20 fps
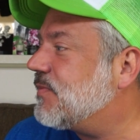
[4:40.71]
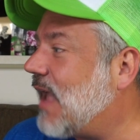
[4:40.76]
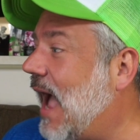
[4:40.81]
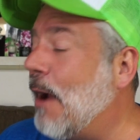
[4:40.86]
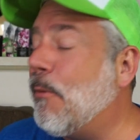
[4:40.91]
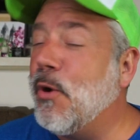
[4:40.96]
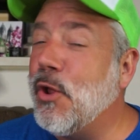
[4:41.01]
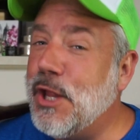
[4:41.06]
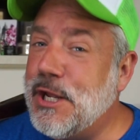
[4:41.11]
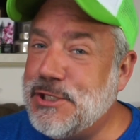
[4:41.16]
I
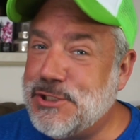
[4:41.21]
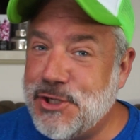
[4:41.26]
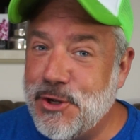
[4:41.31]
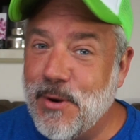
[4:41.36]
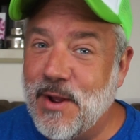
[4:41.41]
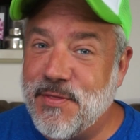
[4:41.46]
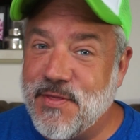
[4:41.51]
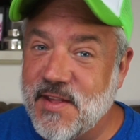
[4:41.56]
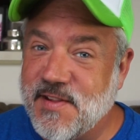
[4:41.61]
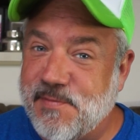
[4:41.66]
really do
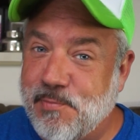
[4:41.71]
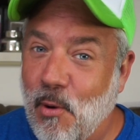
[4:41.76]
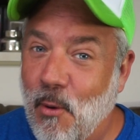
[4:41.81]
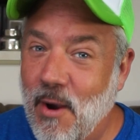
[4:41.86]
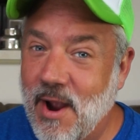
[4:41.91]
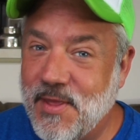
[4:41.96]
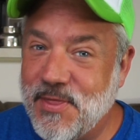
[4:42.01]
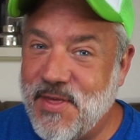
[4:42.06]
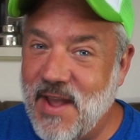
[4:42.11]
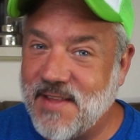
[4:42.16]
at this
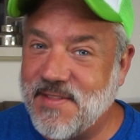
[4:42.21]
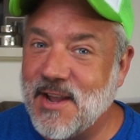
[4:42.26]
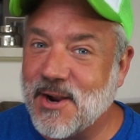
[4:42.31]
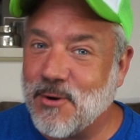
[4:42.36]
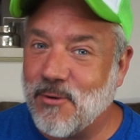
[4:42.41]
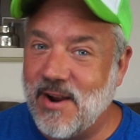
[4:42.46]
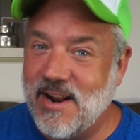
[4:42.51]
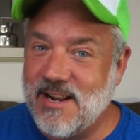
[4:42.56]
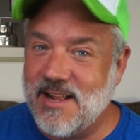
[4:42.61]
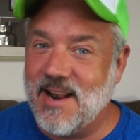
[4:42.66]
point think that
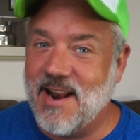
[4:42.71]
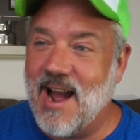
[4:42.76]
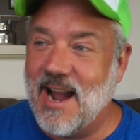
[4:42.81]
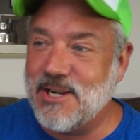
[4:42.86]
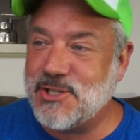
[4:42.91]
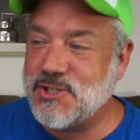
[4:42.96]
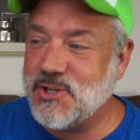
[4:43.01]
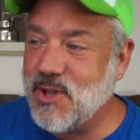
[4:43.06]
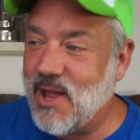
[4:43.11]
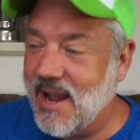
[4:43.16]
Karina and I
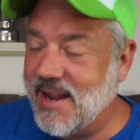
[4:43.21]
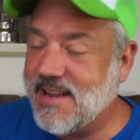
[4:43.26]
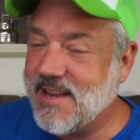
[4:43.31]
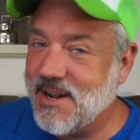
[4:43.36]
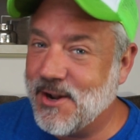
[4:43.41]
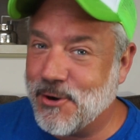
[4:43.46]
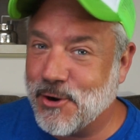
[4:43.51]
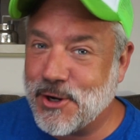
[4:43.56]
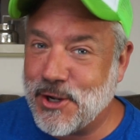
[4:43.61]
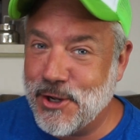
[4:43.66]
should like
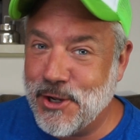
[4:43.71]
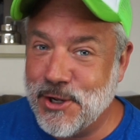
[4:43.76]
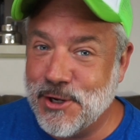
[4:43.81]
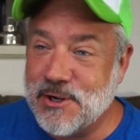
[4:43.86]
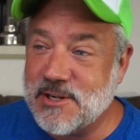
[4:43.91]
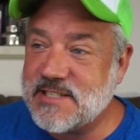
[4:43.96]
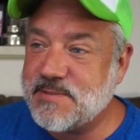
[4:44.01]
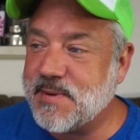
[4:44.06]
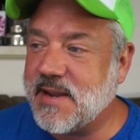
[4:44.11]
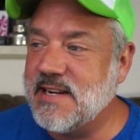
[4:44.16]
get under
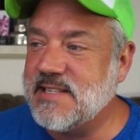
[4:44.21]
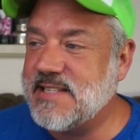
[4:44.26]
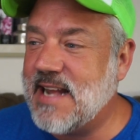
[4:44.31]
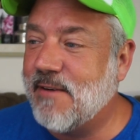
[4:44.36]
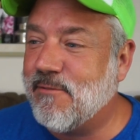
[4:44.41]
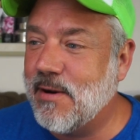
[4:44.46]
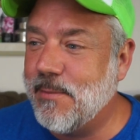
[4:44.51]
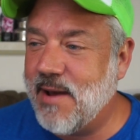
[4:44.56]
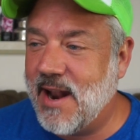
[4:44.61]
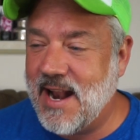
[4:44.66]
cahoots, because
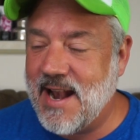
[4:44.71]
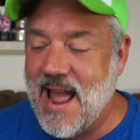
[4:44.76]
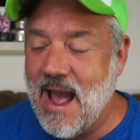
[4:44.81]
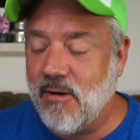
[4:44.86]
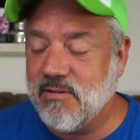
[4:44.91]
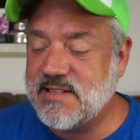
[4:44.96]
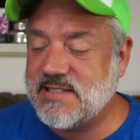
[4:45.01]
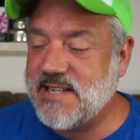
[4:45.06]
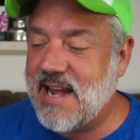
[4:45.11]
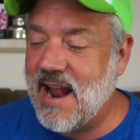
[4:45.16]
everybody
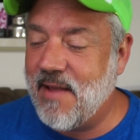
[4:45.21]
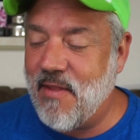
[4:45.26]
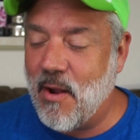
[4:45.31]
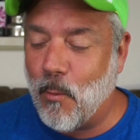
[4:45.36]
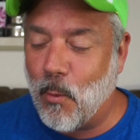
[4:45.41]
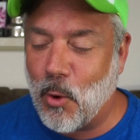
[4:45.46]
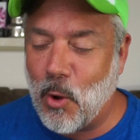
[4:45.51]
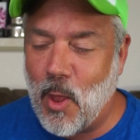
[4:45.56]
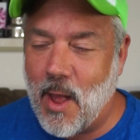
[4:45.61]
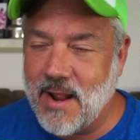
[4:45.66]
now is saying that
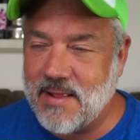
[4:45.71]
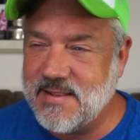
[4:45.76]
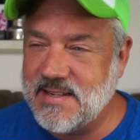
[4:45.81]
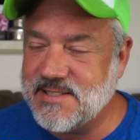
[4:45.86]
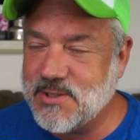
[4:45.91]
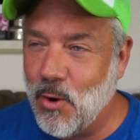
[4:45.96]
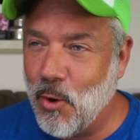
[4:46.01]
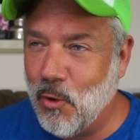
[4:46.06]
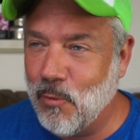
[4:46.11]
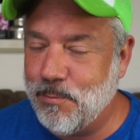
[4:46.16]
we're like
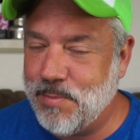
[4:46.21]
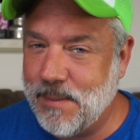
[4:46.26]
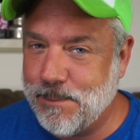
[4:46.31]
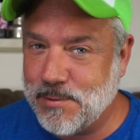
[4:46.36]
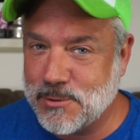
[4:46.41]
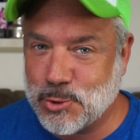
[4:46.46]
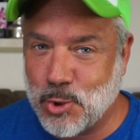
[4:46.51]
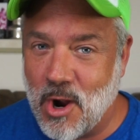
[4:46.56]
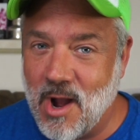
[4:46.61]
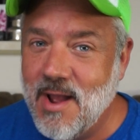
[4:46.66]
these old
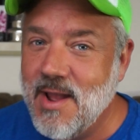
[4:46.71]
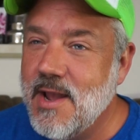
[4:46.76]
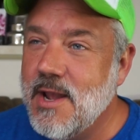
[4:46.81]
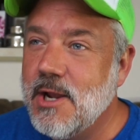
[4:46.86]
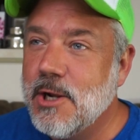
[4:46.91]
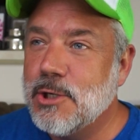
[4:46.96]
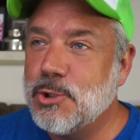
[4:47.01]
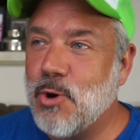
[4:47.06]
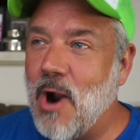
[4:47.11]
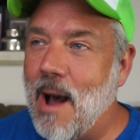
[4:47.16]
people
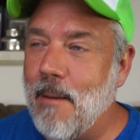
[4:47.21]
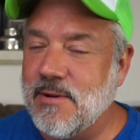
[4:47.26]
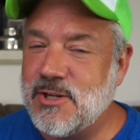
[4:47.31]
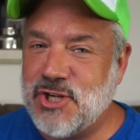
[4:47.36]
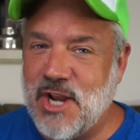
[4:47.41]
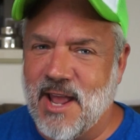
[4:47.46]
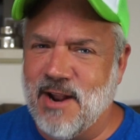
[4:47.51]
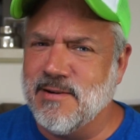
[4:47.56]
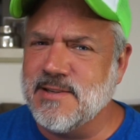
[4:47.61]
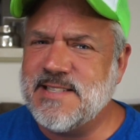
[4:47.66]
drama
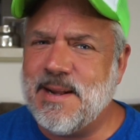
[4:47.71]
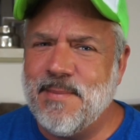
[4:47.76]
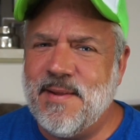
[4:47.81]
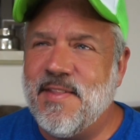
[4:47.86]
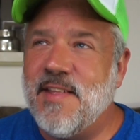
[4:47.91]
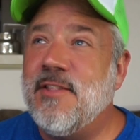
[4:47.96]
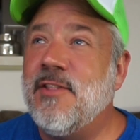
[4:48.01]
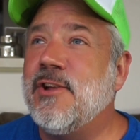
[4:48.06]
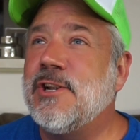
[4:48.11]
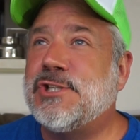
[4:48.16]
channels. I
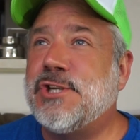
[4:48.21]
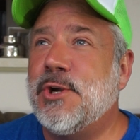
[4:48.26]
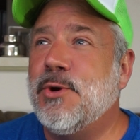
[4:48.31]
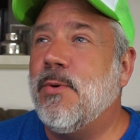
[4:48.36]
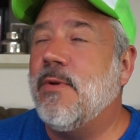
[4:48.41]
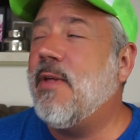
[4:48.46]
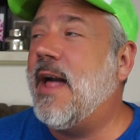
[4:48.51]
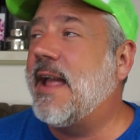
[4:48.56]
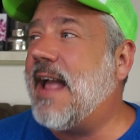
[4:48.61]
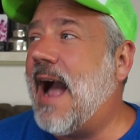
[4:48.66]
mean, in the
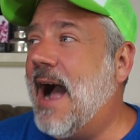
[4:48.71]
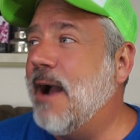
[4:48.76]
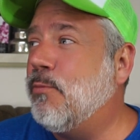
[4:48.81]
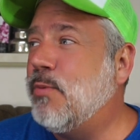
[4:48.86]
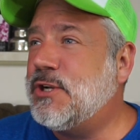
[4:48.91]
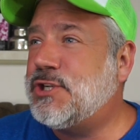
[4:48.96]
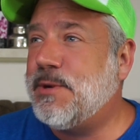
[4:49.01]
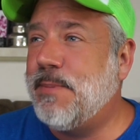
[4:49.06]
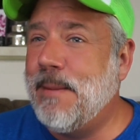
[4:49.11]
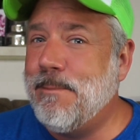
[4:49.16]
two, like,
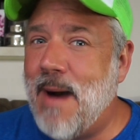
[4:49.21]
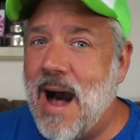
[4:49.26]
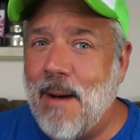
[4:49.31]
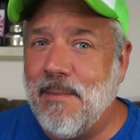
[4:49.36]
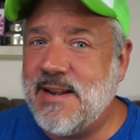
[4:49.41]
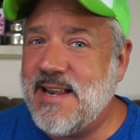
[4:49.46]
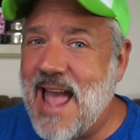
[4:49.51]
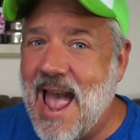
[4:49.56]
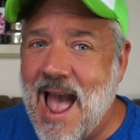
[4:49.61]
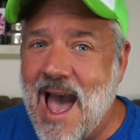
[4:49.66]
we should be mom
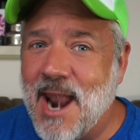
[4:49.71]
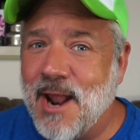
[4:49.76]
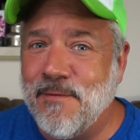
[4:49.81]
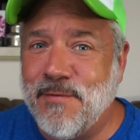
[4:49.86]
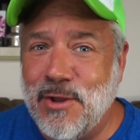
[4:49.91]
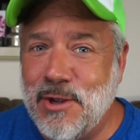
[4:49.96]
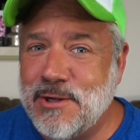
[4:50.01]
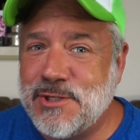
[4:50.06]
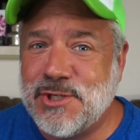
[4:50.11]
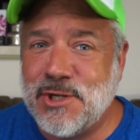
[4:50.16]
and dad
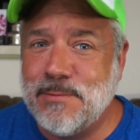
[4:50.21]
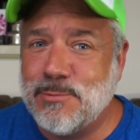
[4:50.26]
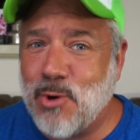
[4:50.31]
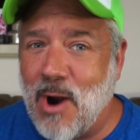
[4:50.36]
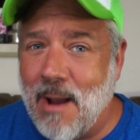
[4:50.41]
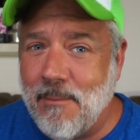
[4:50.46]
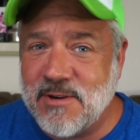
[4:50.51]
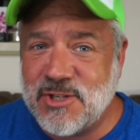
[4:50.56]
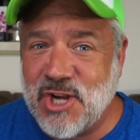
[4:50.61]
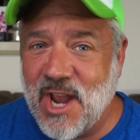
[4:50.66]
of YouTube
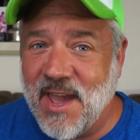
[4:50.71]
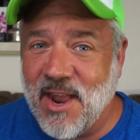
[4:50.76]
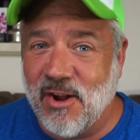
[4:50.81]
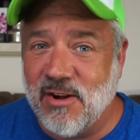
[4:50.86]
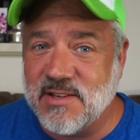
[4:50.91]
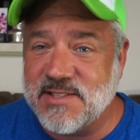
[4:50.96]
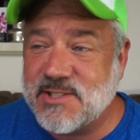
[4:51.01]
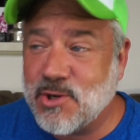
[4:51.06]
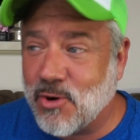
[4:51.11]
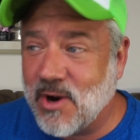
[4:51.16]
drama
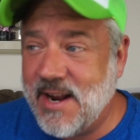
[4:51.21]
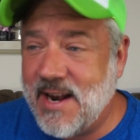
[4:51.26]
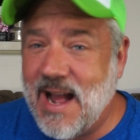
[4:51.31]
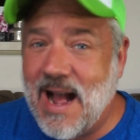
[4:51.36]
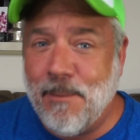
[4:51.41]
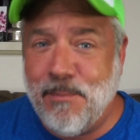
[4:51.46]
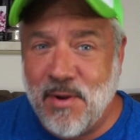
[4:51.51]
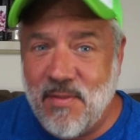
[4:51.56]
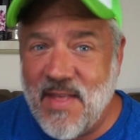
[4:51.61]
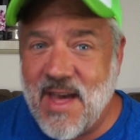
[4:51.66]
channels. Karina,
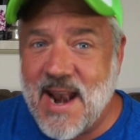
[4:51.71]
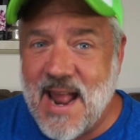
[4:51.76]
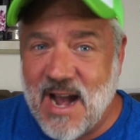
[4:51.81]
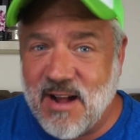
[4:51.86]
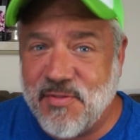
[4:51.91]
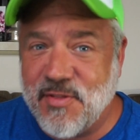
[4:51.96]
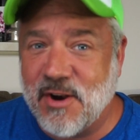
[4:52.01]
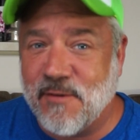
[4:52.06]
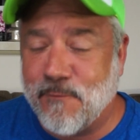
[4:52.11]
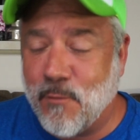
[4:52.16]
I'm putting that
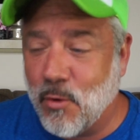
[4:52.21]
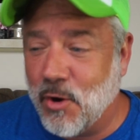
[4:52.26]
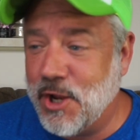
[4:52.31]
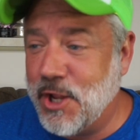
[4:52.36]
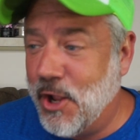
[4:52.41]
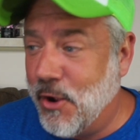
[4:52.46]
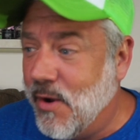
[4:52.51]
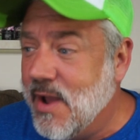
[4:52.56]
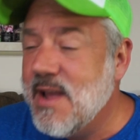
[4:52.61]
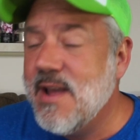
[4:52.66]
out there for
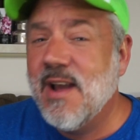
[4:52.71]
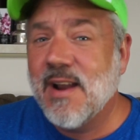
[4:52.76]
you.